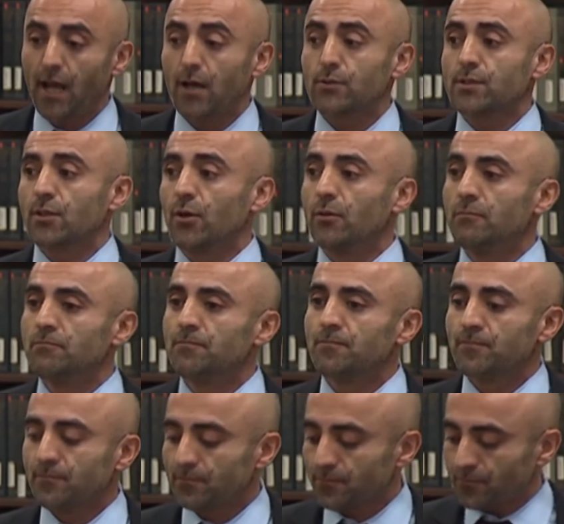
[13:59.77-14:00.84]
How so?
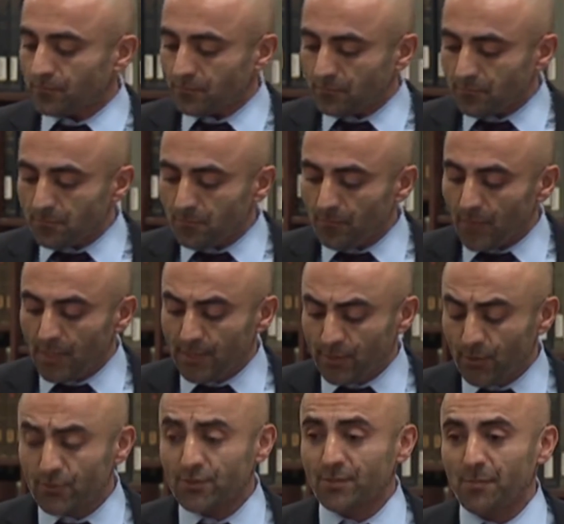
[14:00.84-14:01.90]

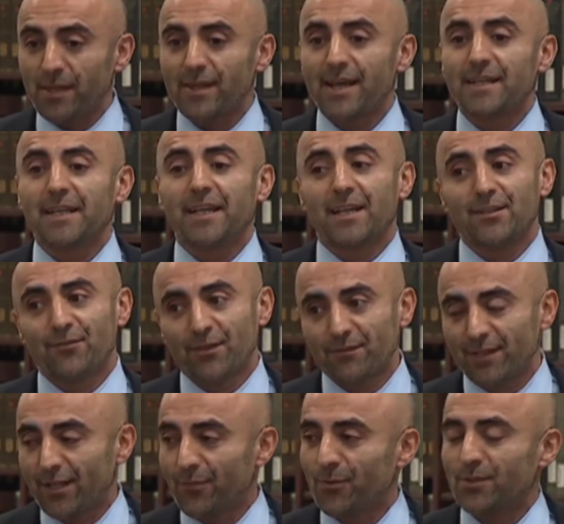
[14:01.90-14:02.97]
It used to be that, again, if
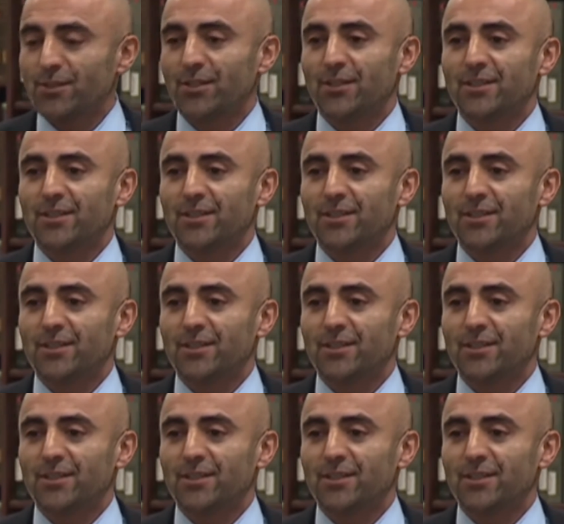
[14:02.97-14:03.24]
you've dealt with